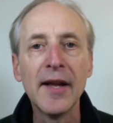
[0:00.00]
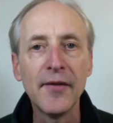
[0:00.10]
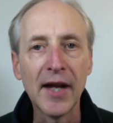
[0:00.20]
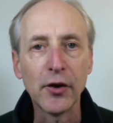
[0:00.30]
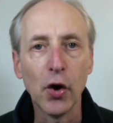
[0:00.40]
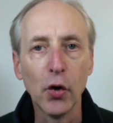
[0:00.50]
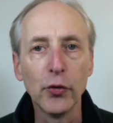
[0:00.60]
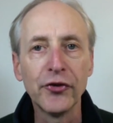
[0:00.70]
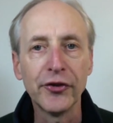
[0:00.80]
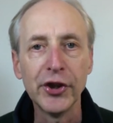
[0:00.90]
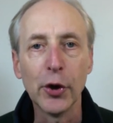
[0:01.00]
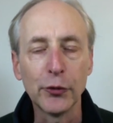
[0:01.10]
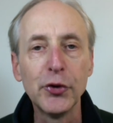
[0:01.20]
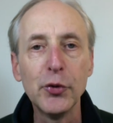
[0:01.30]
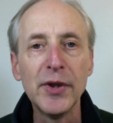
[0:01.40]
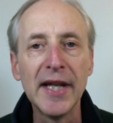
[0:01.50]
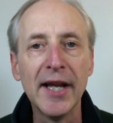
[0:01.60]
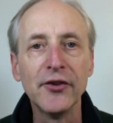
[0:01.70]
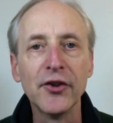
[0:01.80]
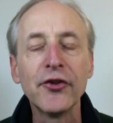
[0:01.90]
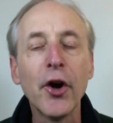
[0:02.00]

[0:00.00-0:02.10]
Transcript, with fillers: that goes, you know, to the agent.